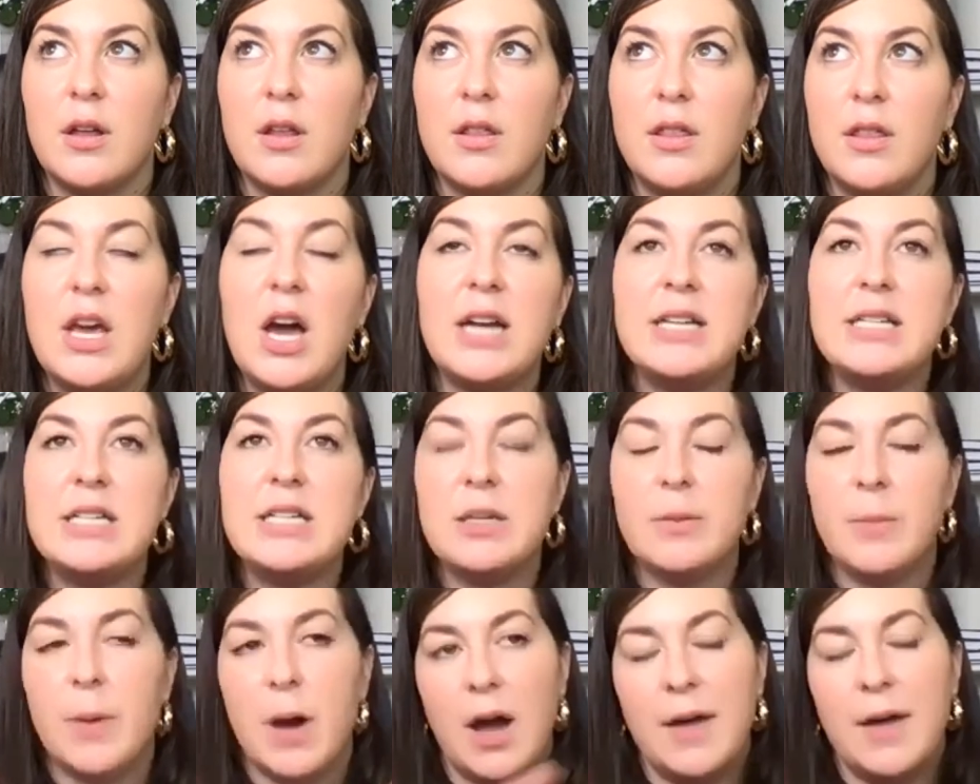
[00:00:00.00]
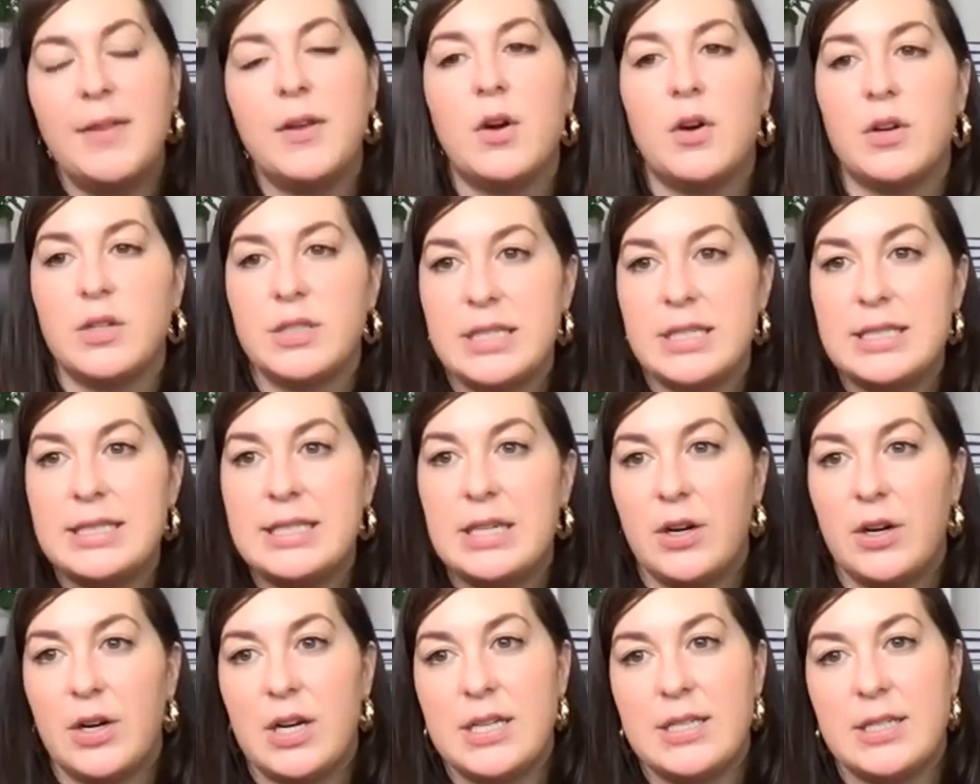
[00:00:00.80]
the idea behind the concert
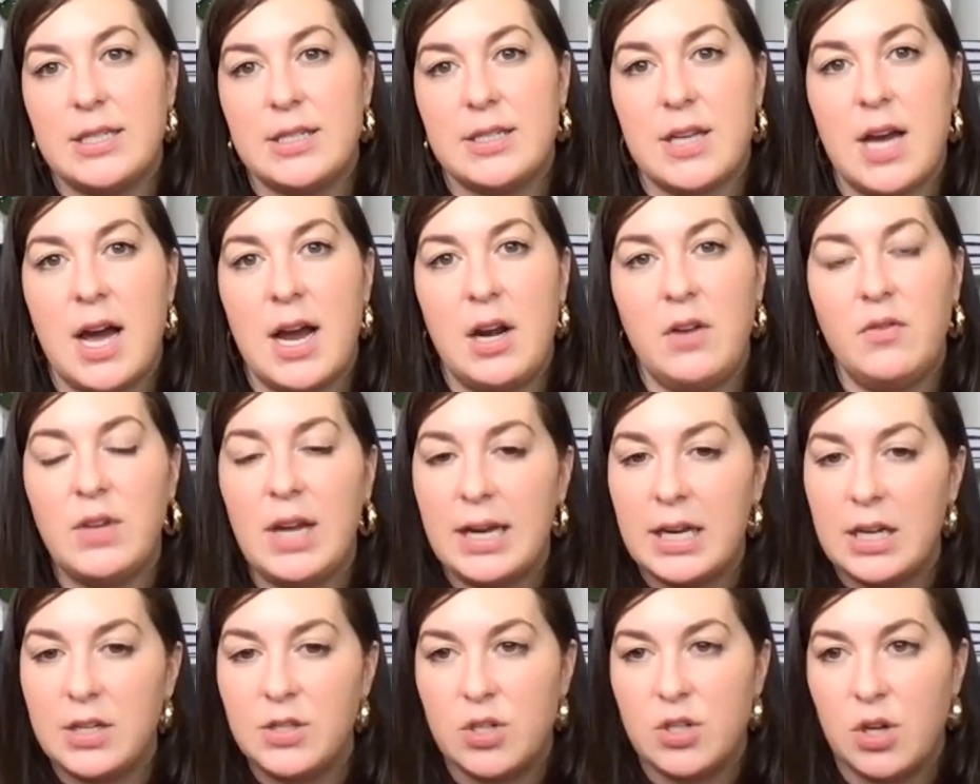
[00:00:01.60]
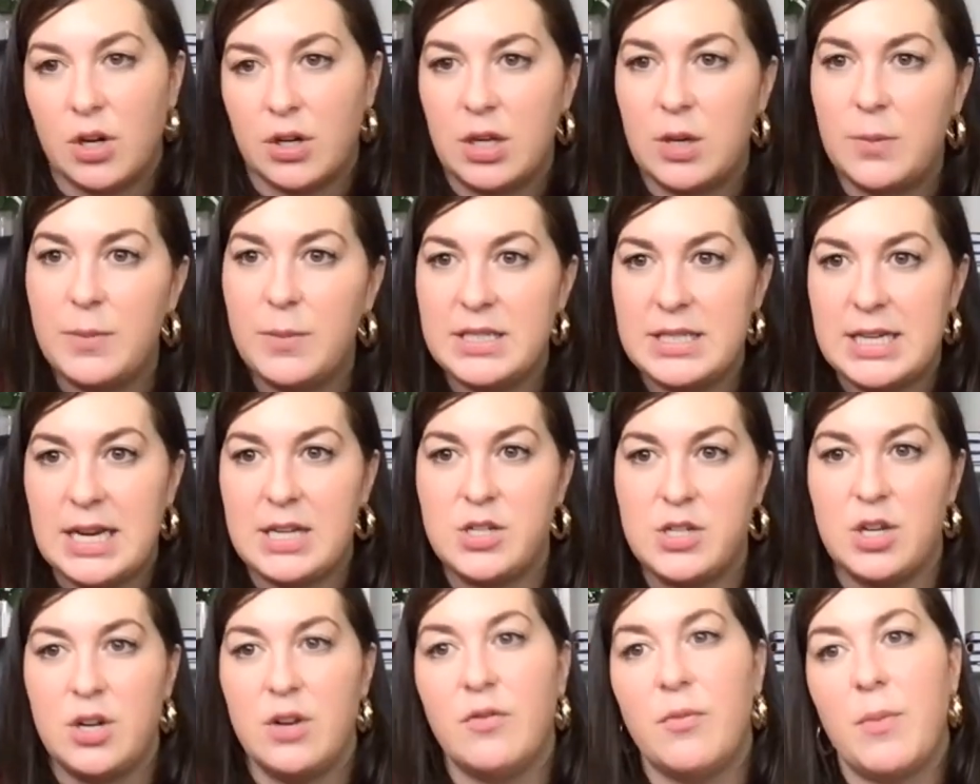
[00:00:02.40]
series is kind of like a
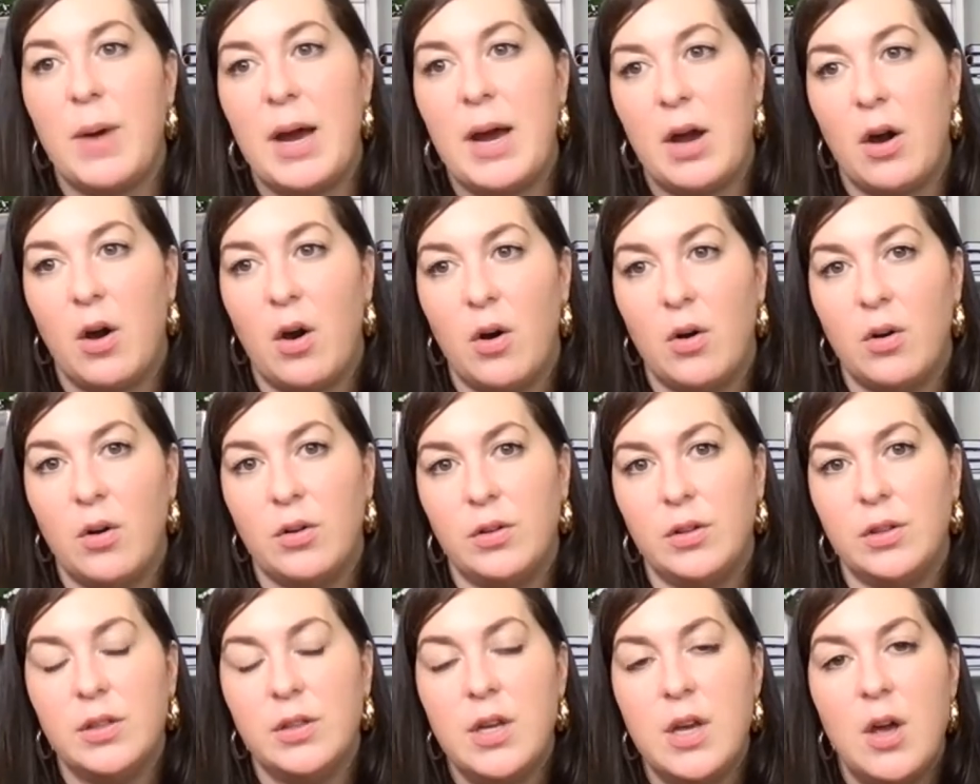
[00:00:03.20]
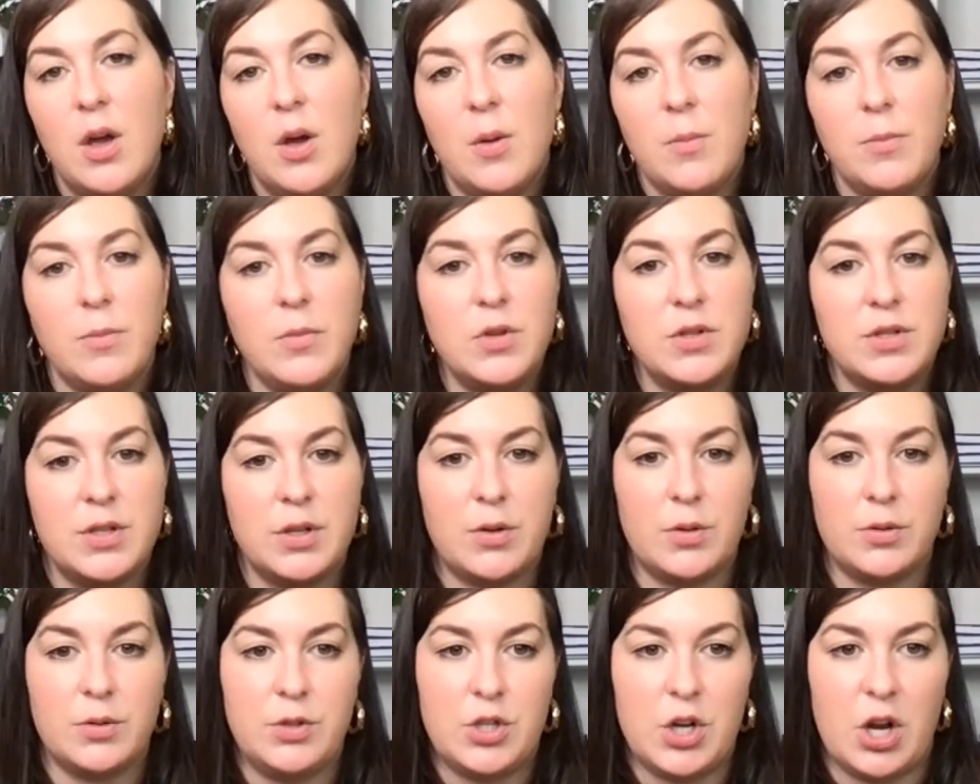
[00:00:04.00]
documentation of my whole
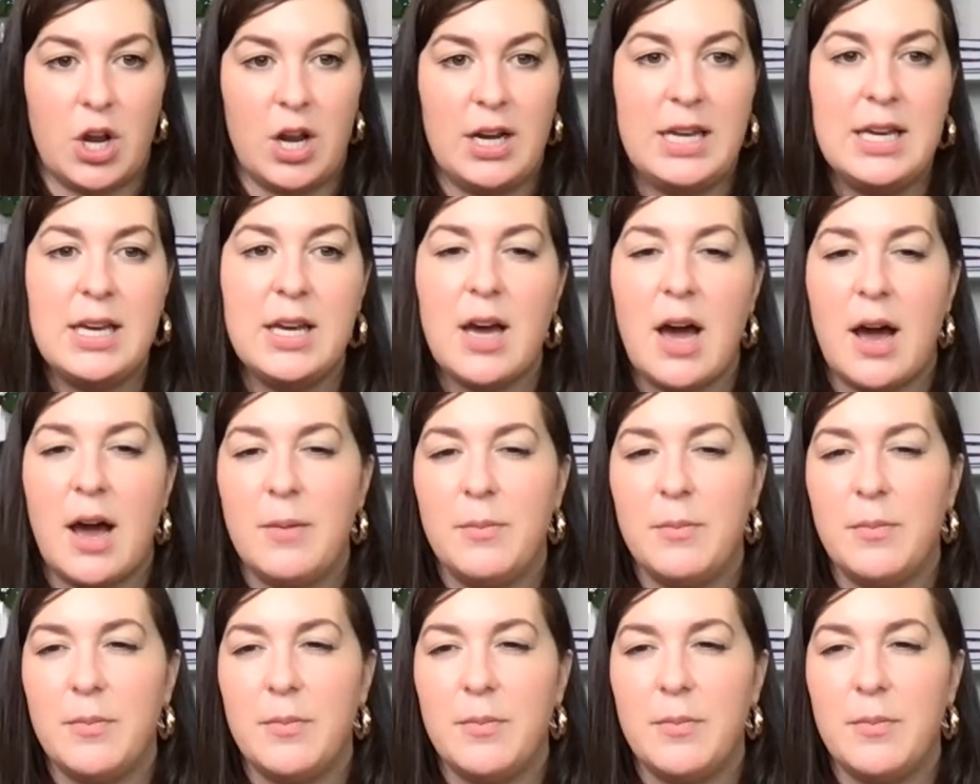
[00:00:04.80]
musical journey.